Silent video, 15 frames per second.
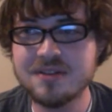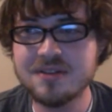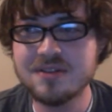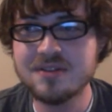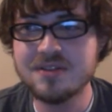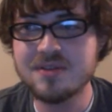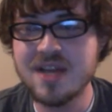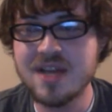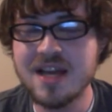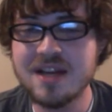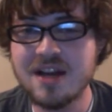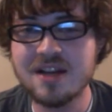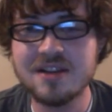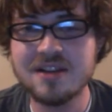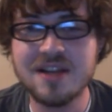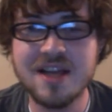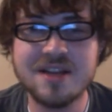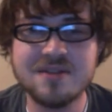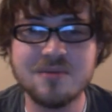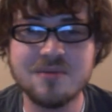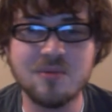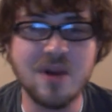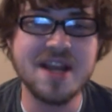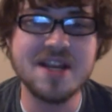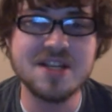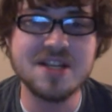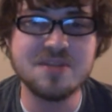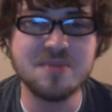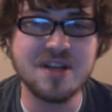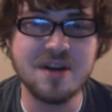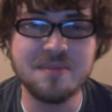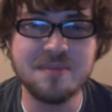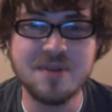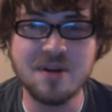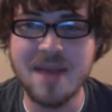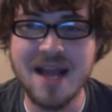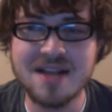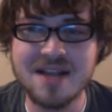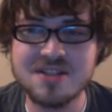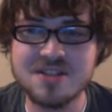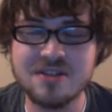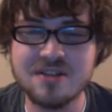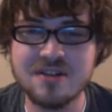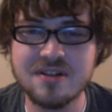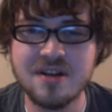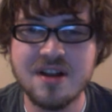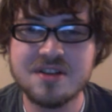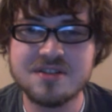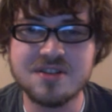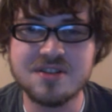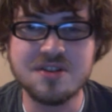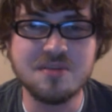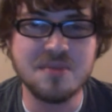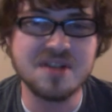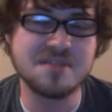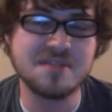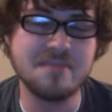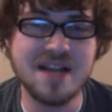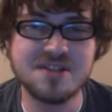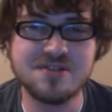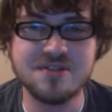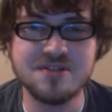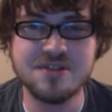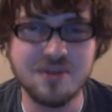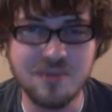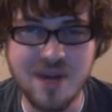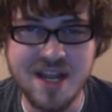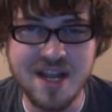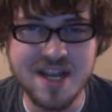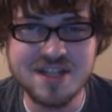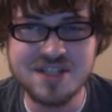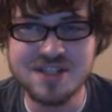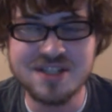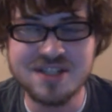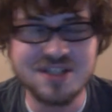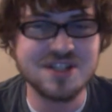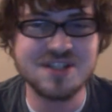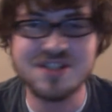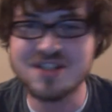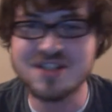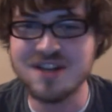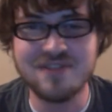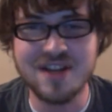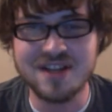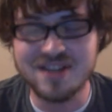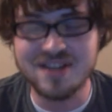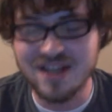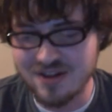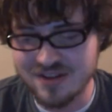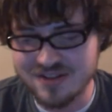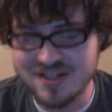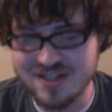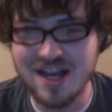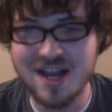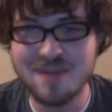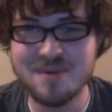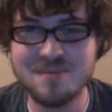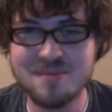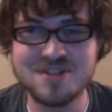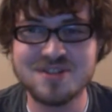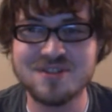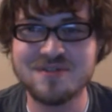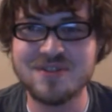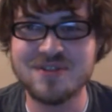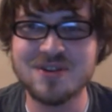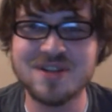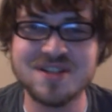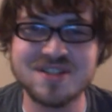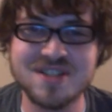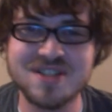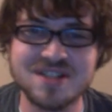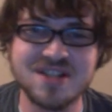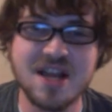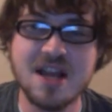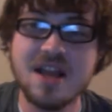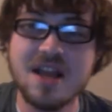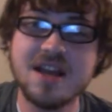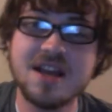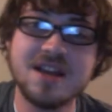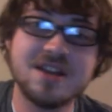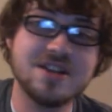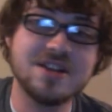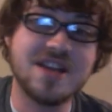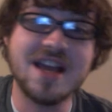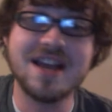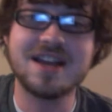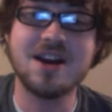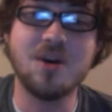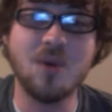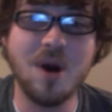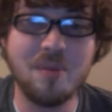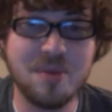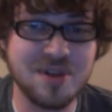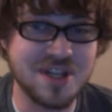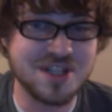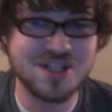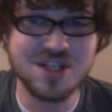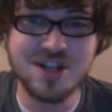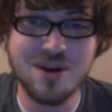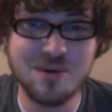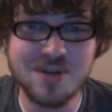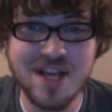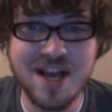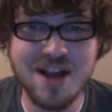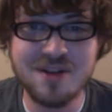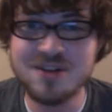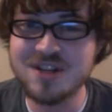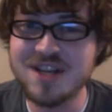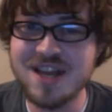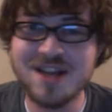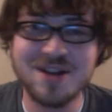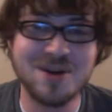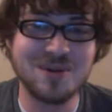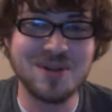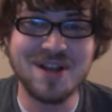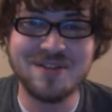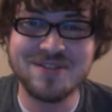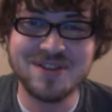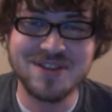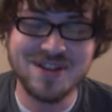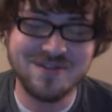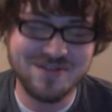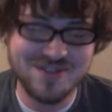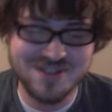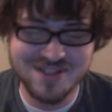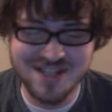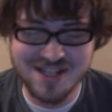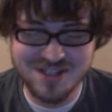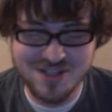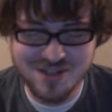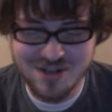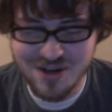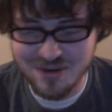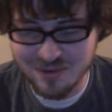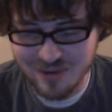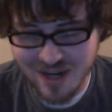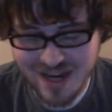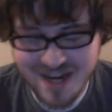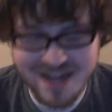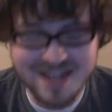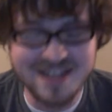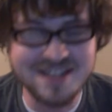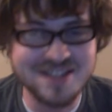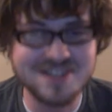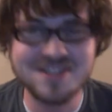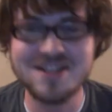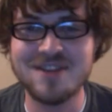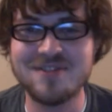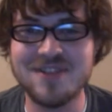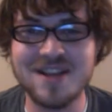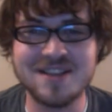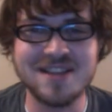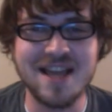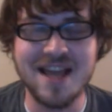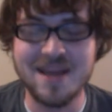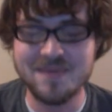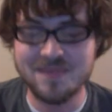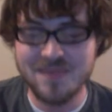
you cannot let rage become your master, so you must master your rage. And it's just stuff like that all the time. And Mr. Furious says, you can't go up unless you go down. You can't go left unless you go right. And just stuff like that.